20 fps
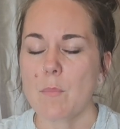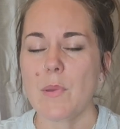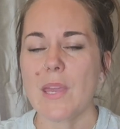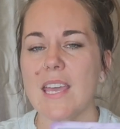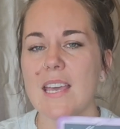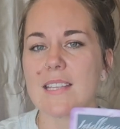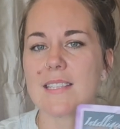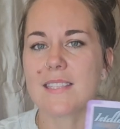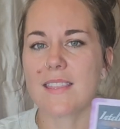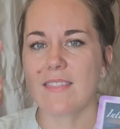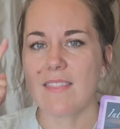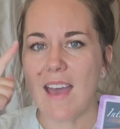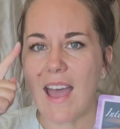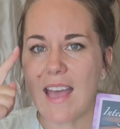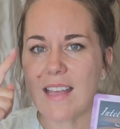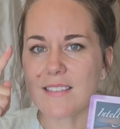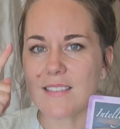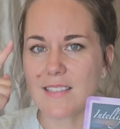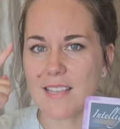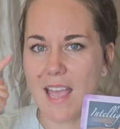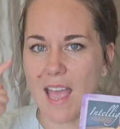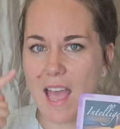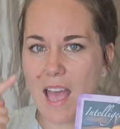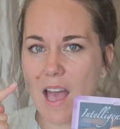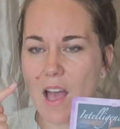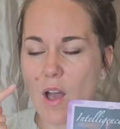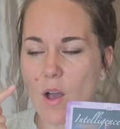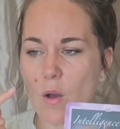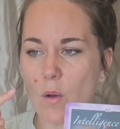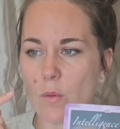because that's
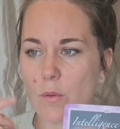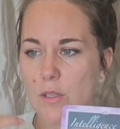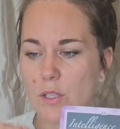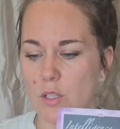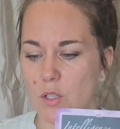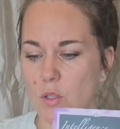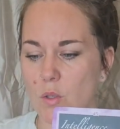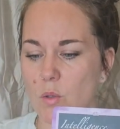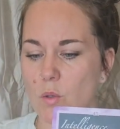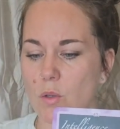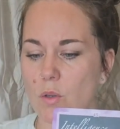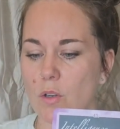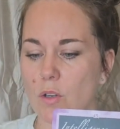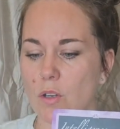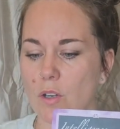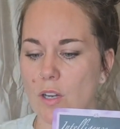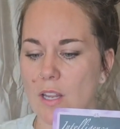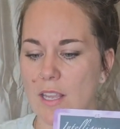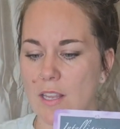how your